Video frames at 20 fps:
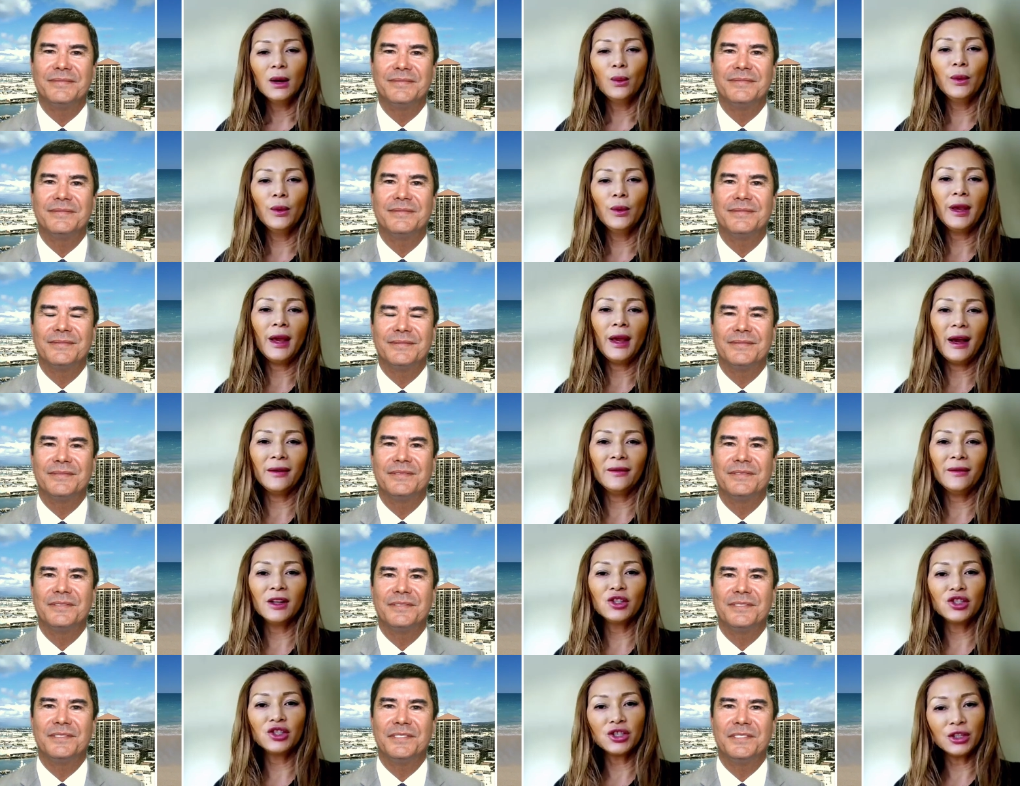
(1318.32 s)
Speaker 1: We have
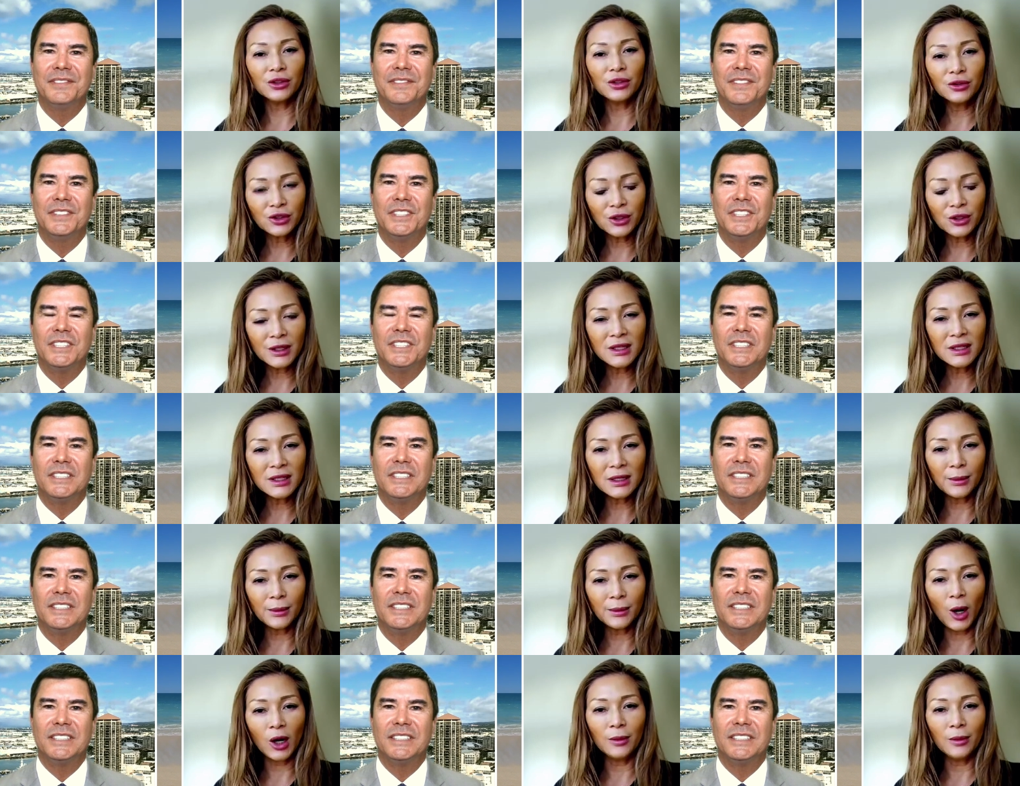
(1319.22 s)
a children's
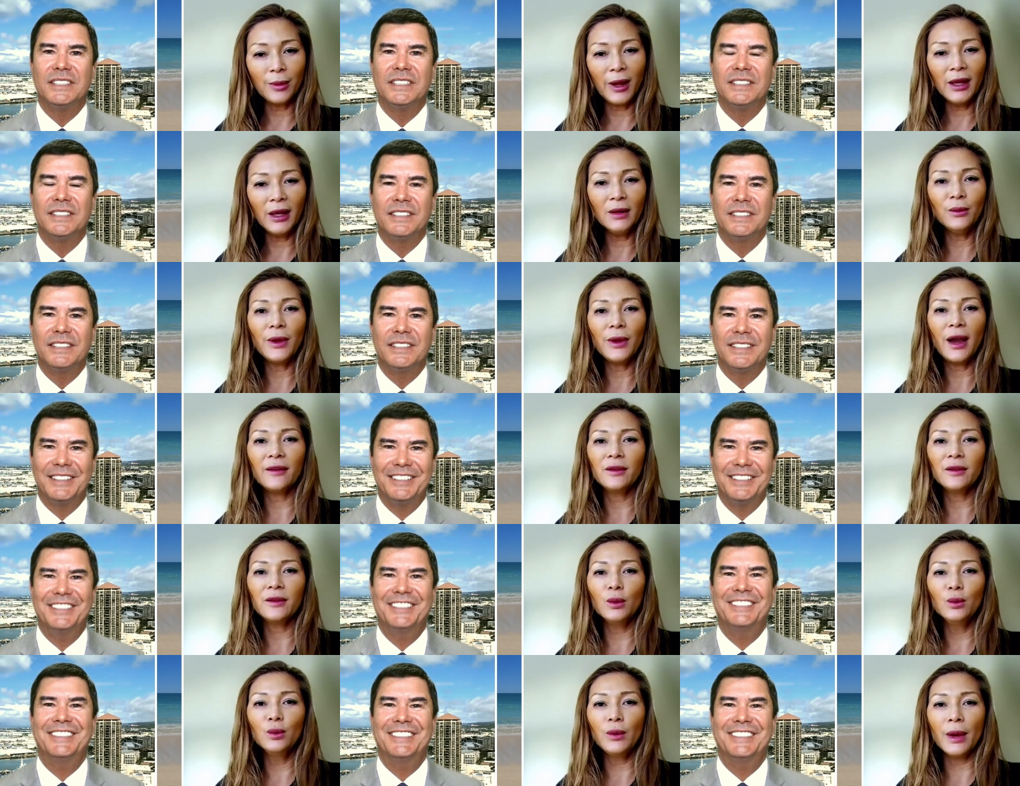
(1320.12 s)
department. We have
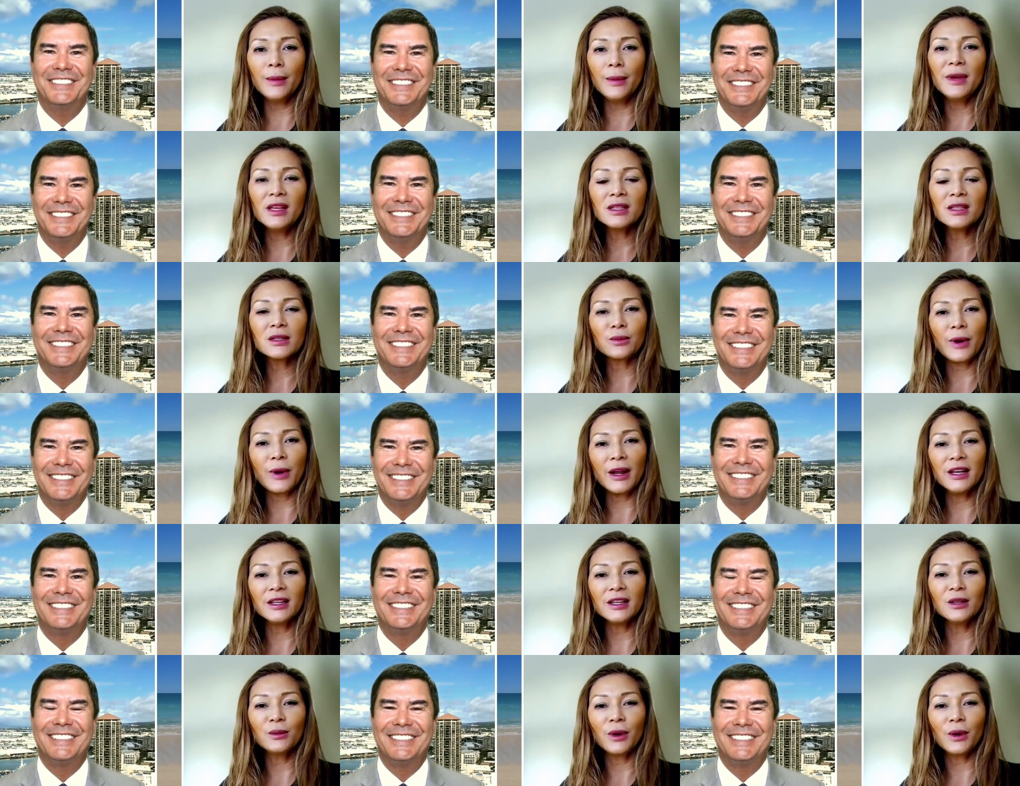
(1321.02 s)
a women's
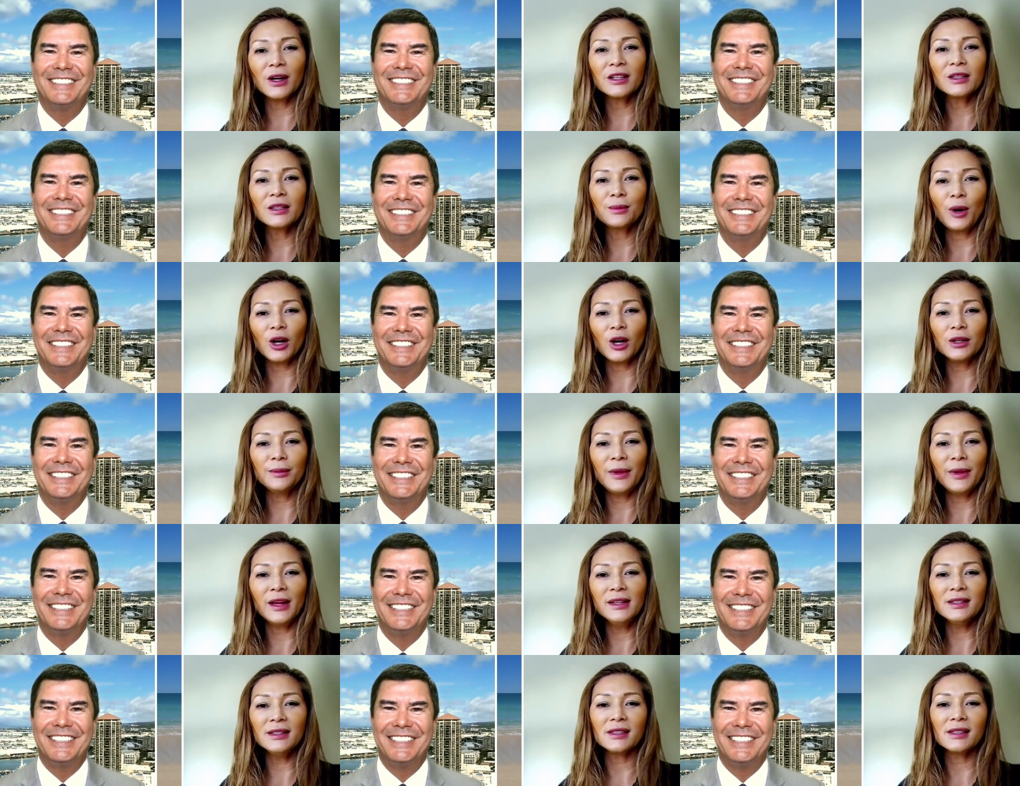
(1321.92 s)
ready-to-wear
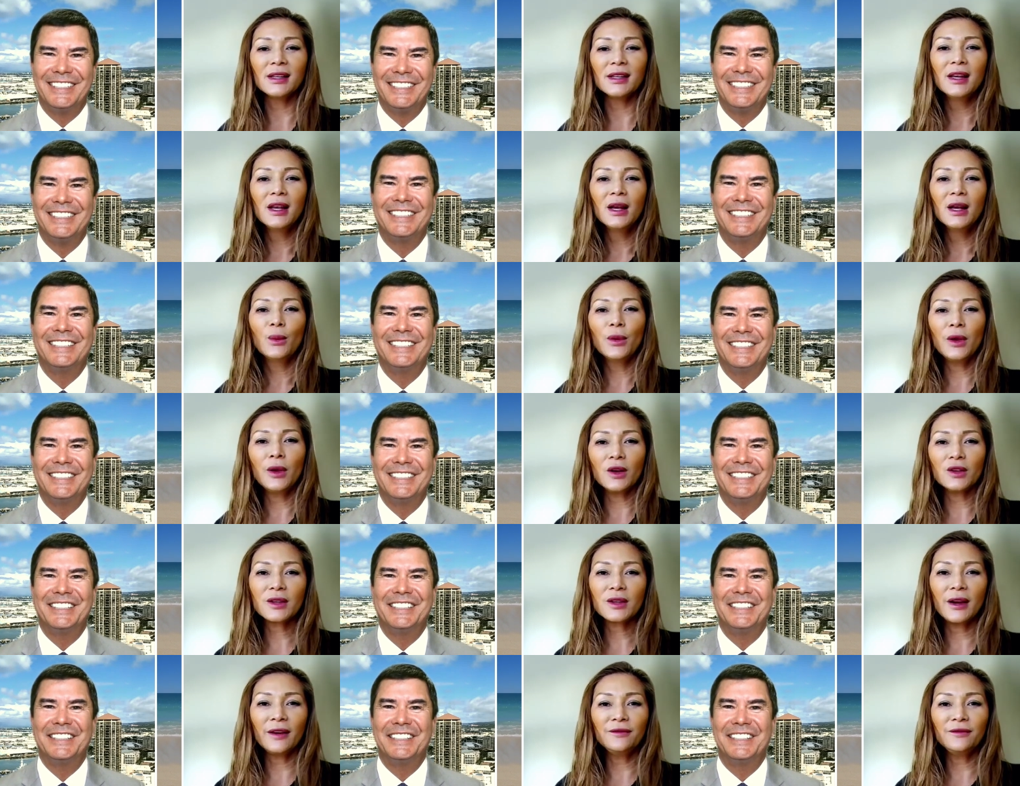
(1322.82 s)
department. We
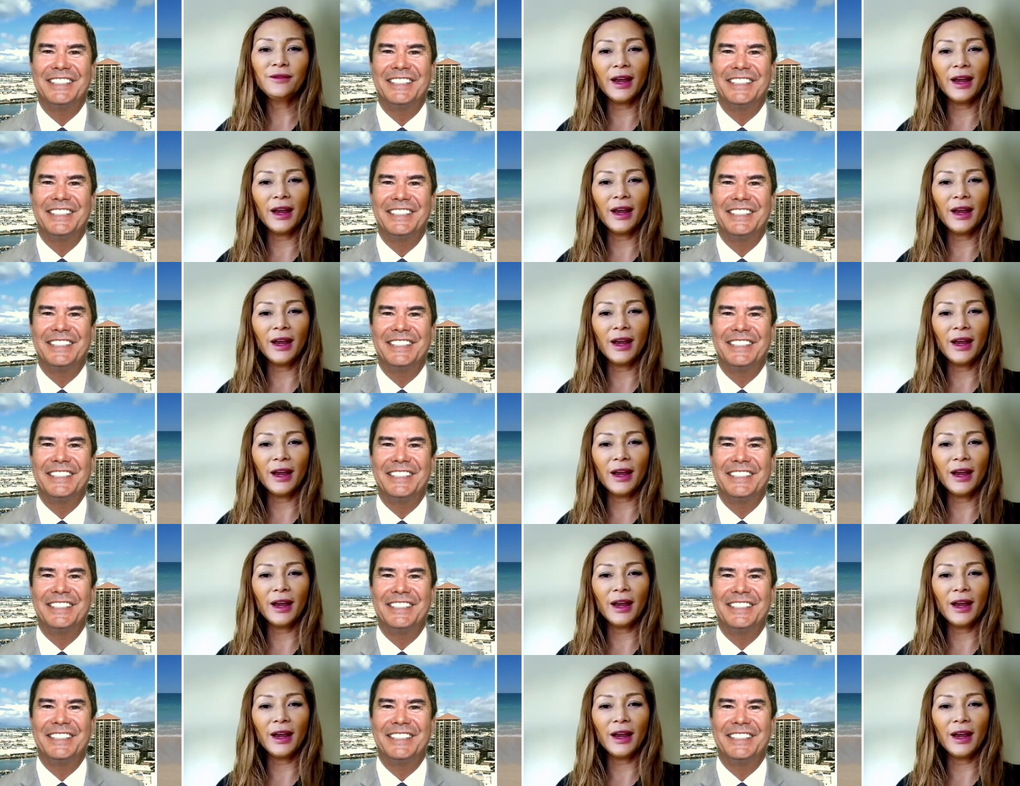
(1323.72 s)
also have